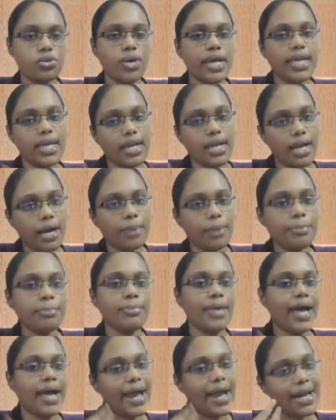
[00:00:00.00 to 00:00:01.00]
so I
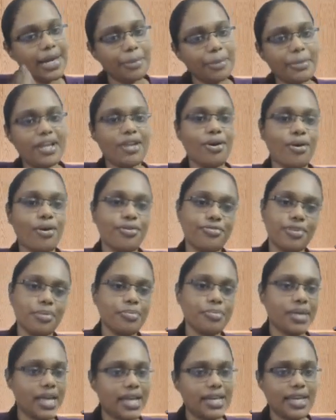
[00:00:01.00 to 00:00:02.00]
come and belong
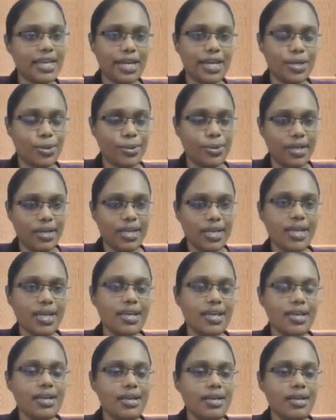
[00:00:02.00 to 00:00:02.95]
from Calicut only.